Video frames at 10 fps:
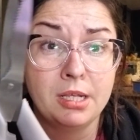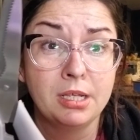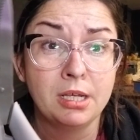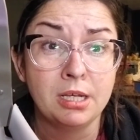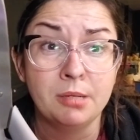
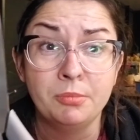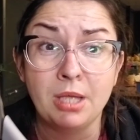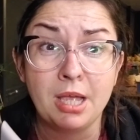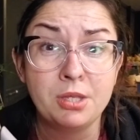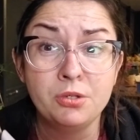
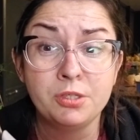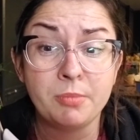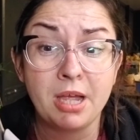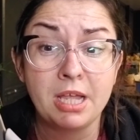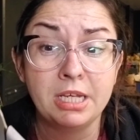I use
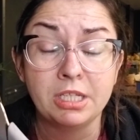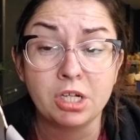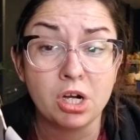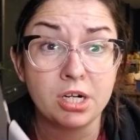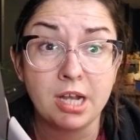mine in the
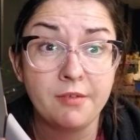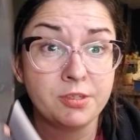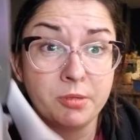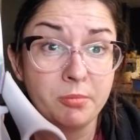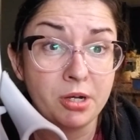garden. I have so
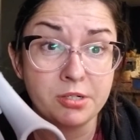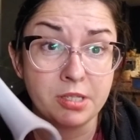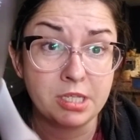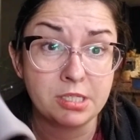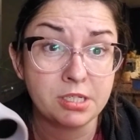many pairs of
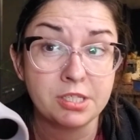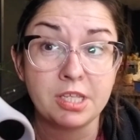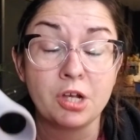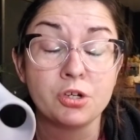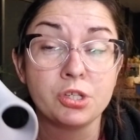these because
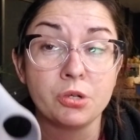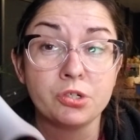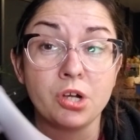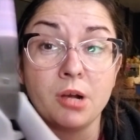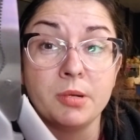they are so
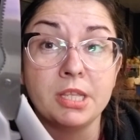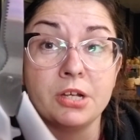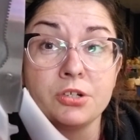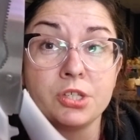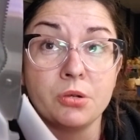sharp and they
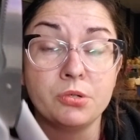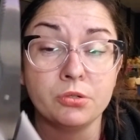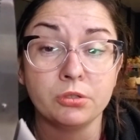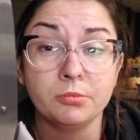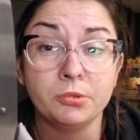are so
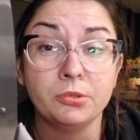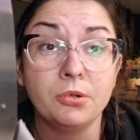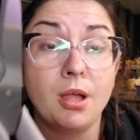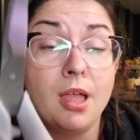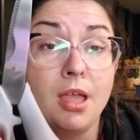durable
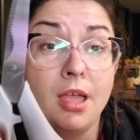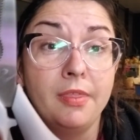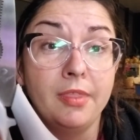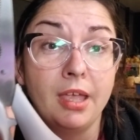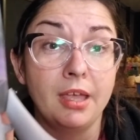
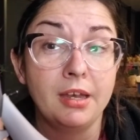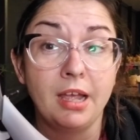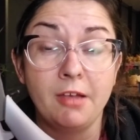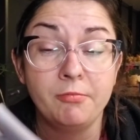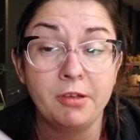that
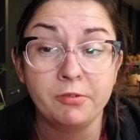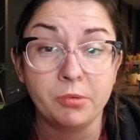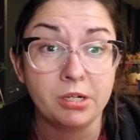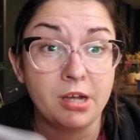I have them everywhere.